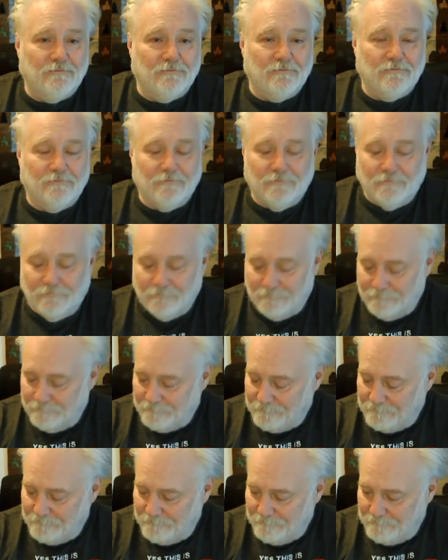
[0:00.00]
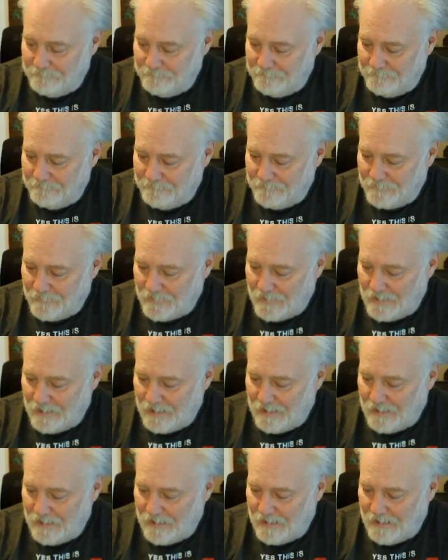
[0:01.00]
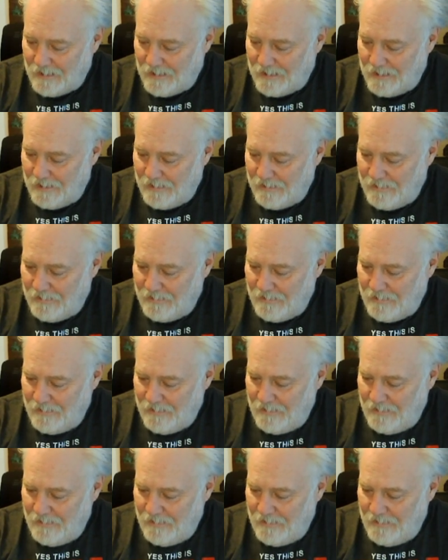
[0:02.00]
Nothing is said.